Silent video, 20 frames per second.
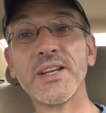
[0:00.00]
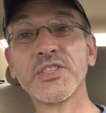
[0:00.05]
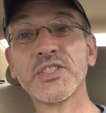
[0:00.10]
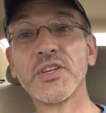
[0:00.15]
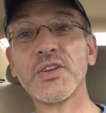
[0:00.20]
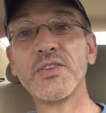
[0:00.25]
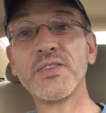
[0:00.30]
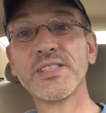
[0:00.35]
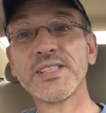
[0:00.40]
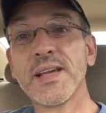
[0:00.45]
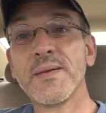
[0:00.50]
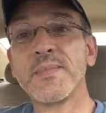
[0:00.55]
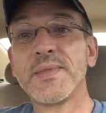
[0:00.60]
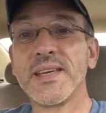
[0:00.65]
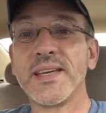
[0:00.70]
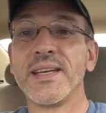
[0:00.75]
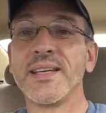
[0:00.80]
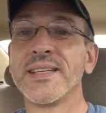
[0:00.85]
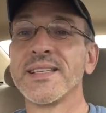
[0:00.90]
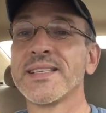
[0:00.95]
I'll show you some
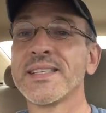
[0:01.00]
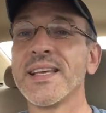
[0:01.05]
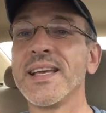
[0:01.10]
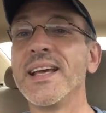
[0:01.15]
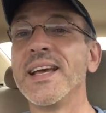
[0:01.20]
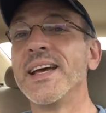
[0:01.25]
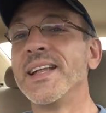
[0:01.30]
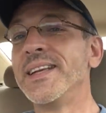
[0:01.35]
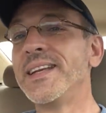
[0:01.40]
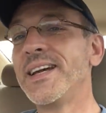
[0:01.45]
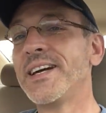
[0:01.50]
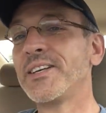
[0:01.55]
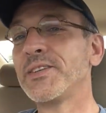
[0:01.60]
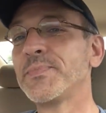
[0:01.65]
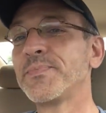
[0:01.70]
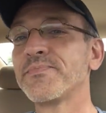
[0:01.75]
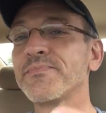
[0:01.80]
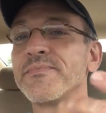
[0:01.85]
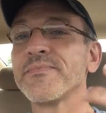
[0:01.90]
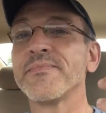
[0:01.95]
things
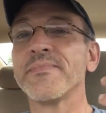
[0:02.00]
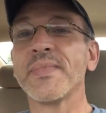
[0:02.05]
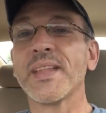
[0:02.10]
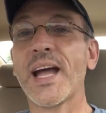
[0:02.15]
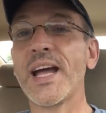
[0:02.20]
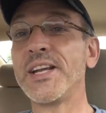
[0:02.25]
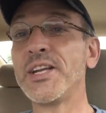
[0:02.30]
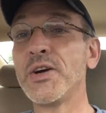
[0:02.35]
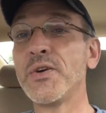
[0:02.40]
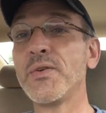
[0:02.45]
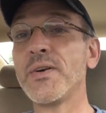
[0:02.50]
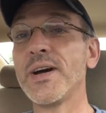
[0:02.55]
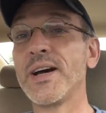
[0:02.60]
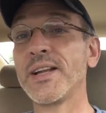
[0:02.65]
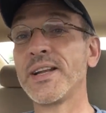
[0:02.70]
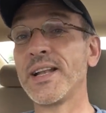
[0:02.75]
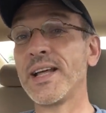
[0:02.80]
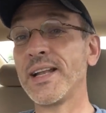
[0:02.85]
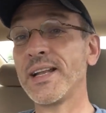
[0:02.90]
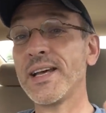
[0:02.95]
now I know
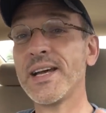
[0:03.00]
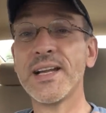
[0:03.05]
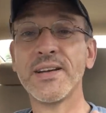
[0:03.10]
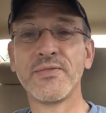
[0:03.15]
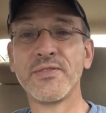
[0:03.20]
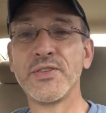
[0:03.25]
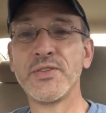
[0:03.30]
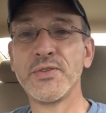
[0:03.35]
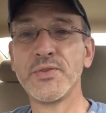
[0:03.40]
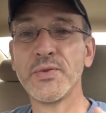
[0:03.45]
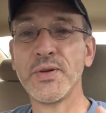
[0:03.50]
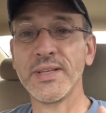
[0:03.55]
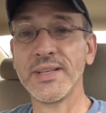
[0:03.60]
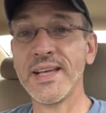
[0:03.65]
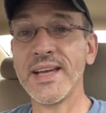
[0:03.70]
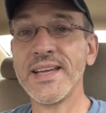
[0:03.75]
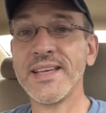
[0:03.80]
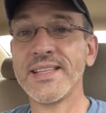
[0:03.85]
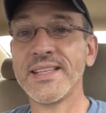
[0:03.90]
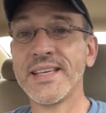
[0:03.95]
a lot of you
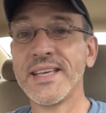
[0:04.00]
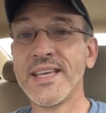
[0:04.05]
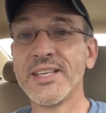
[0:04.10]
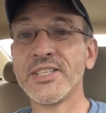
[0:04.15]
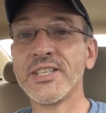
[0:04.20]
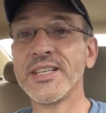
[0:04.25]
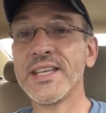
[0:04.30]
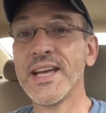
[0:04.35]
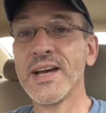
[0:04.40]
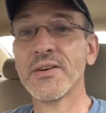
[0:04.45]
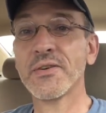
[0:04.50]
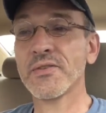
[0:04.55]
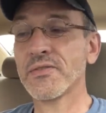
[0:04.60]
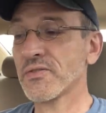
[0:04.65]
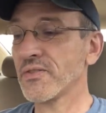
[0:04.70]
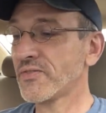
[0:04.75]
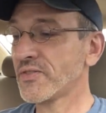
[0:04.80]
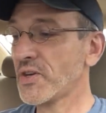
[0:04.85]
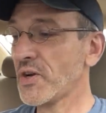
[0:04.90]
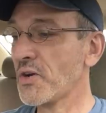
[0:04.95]
like the kitchen counter
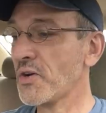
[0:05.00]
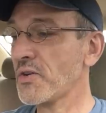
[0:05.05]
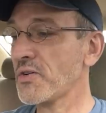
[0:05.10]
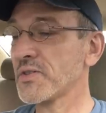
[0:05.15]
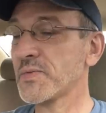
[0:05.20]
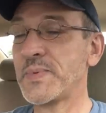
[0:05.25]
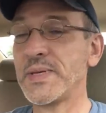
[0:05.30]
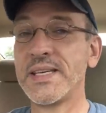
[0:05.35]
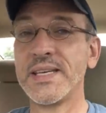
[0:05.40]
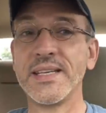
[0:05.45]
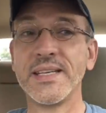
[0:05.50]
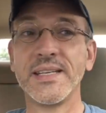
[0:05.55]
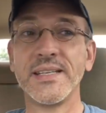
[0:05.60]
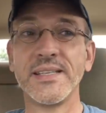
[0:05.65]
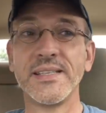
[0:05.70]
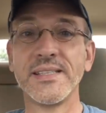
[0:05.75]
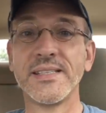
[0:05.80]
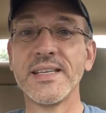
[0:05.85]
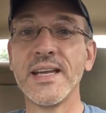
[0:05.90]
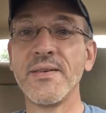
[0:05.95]
thrift hauls
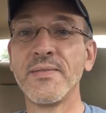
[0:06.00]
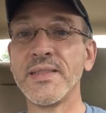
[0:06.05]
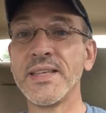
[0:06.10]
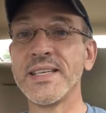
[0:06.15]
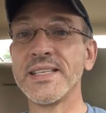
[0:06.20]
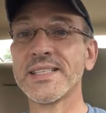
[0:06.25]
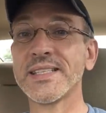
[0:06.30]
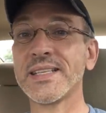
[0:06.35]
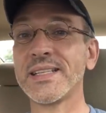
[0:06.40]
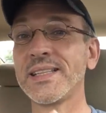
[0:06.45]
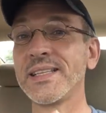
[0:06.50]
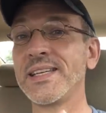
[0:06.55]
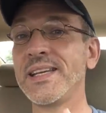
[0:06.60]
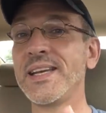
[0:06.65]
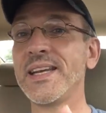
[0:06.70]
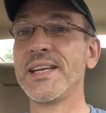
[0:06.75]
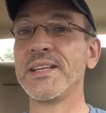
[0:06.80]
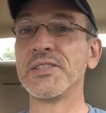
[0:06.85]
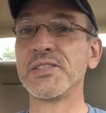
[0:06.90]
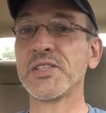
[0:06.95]
because everything is
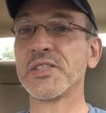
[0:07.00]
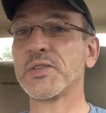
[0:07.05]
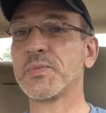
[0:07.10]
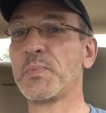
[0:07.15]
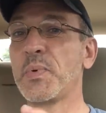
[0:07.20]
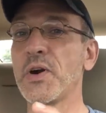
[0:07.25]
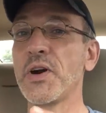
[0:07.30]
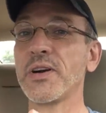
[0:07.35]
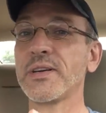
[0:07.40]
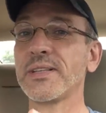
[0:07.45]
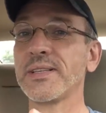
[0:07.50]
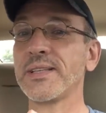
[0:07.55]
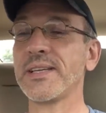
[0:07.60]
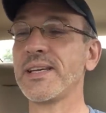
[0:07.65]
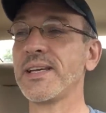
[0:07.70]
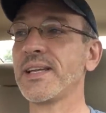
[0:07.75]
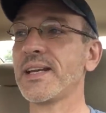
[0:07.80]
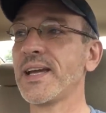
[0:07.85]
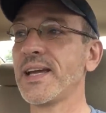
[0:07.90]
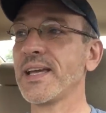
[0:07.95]
clean and
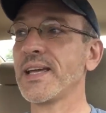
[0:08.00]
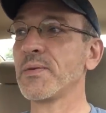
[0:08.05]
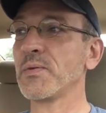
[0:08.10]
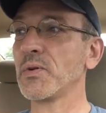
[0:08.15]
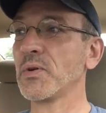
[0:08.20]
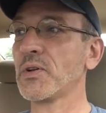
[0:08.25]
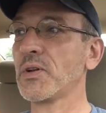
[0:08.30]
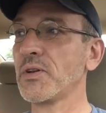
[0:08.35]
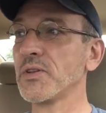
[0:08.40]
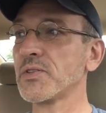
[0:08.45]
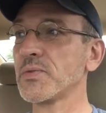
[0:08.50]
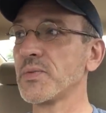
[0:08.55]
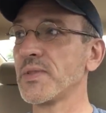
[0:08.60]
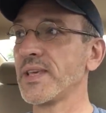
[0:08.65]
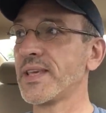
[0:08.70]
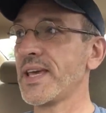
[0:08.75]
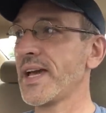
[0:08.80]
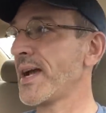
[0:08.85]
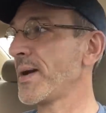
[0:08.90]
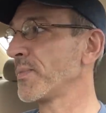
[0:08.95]
sparkly and I get real close with
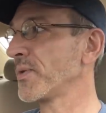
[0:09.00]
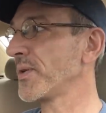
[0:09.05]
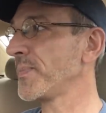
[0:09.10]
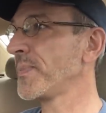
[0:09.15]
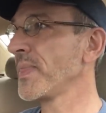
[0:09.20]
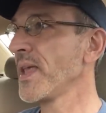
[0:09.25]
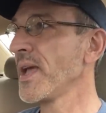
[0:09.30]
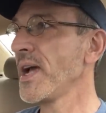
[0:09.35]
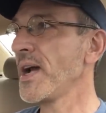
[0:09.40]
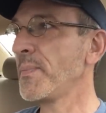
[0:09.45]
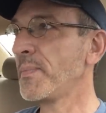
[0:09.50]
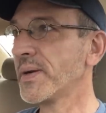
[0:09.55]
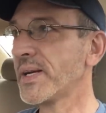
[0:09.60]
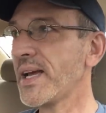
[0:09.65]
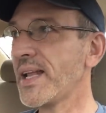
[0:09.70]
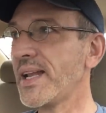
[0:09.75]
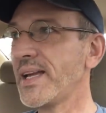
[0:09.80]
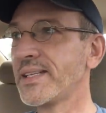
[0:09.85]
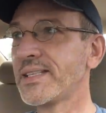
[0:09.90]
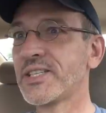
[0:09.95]
the camera, but
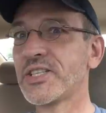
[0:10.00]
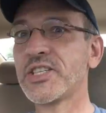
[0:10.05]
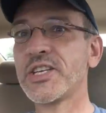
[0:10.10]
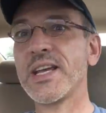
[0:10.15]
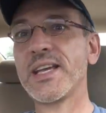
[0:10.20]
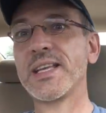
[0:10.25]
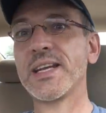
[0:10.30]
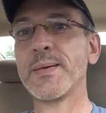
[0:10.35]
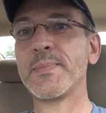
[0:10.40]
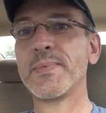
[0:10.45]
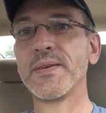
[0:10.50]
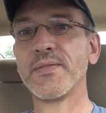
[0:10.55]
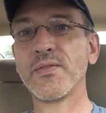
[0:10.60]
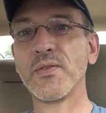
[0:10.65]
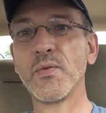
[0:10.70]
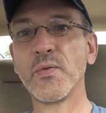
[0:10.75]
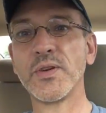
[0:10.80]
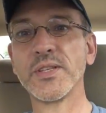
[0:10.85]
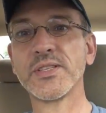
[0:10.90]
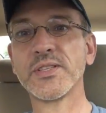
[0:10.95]
I like to shake it up
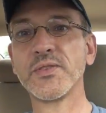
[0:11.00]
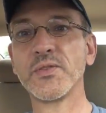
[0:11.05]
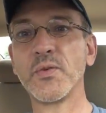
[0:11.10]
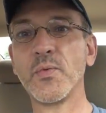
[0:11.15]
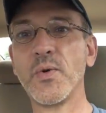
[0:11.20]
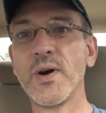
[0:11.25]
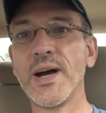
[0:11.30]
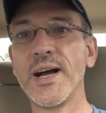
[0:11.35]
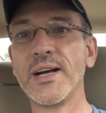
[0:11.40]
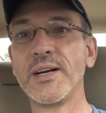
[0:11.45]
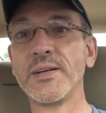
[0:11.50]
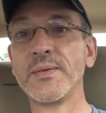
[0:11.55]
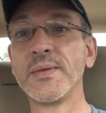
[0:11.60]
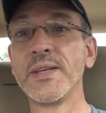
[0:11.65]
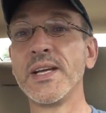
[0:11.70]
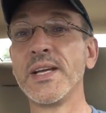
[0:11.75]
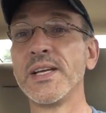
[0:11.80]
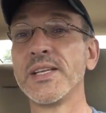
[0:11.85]
every once in a while.